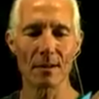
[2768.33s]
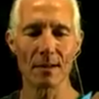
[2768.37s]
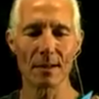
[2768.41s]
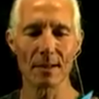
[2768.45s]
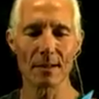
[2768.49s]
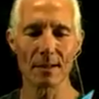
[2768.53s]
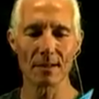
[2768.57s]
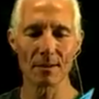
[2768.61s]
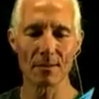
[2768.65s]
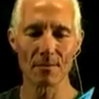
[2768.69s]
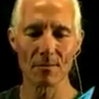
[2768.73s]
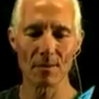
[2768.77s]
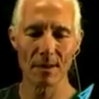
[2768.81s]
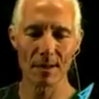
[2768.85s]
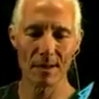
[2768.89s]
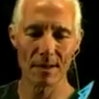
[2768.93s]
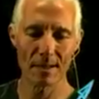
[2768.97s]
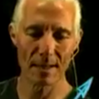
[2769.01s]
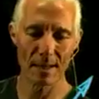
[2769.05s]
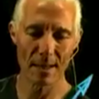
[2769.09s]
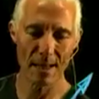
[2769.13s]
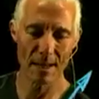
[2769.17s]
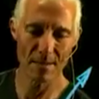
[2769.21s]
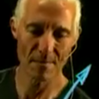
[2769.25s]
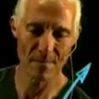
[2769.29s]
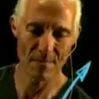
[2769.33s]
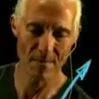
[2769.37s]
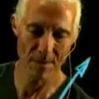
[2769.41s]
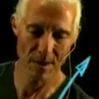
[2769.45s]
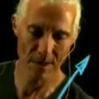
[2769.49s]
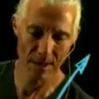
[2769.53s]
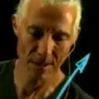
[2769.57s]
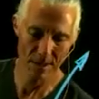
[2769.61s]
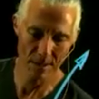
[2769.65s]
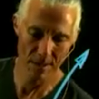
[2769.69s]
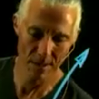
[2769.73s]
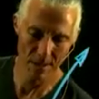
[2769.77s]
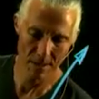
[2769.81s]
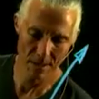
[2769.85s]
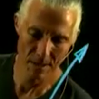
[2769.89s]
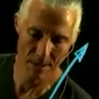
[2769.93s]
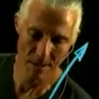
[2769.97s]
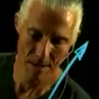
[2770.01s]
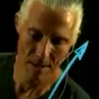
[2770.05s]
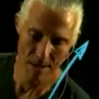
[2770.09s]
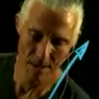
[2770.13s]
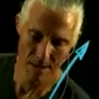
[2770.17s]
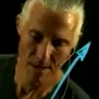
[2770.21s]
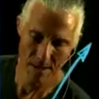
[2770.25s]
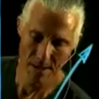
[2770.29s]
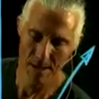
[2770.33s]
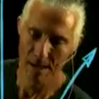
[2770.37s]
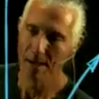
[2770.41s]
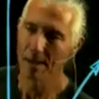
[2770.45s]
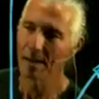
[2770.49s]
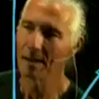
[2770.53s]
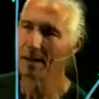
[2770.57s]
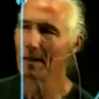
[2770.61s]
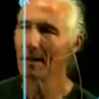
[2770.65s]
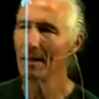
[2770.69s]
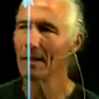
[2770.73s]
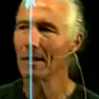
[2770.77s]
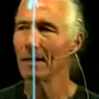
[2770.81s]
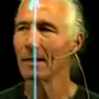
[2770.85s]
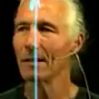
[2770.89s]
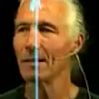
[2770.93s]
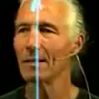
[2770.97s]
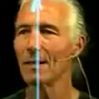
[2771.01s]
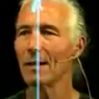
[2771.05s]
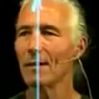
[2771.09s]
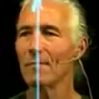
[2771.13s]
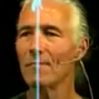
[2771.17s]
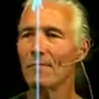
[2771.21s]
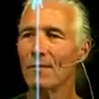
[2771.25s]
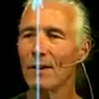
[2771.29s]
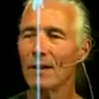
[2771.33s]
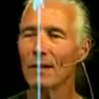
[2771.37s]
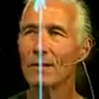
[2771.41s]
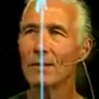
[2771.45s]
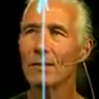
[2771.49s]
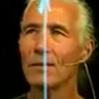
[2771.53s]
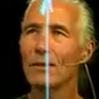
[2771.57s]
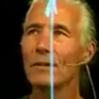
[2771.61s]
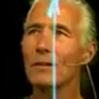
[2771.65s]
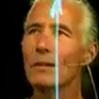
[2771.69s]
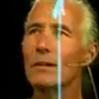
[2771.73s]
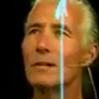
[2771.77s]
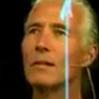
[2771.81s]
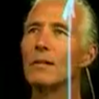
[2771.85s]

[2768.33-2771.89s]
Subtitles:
And so what is the M vector? The M vector,